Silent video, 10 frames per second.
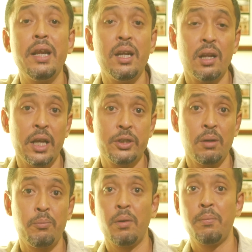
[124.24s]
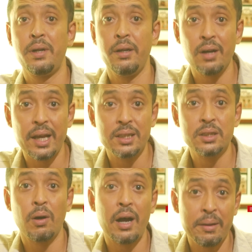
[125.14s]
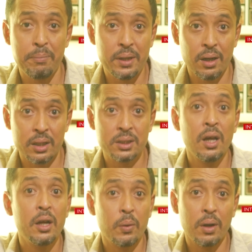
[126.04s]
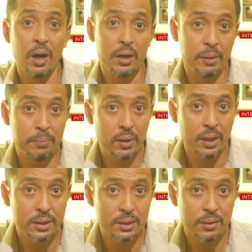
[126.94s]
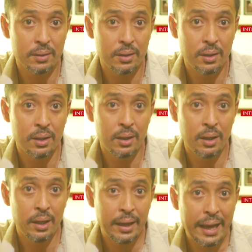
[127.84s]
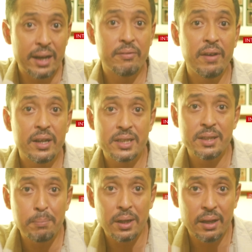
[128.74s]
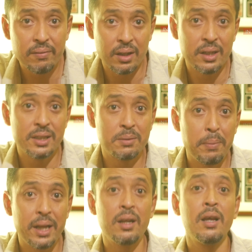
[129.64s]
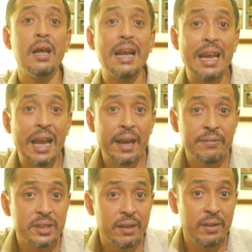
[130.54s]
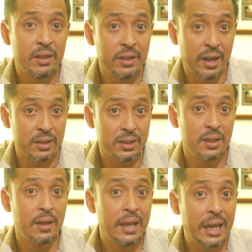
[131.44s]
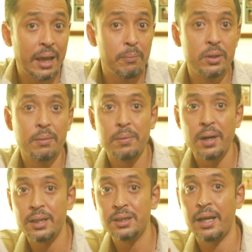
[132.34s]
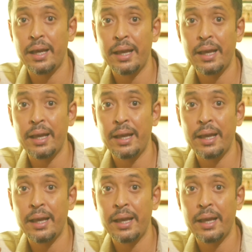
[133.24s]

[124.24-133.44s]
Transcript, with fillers: on intellectual property rights or IPRs to guard their products. At a very simple level, this meant life-saving drugs came with a price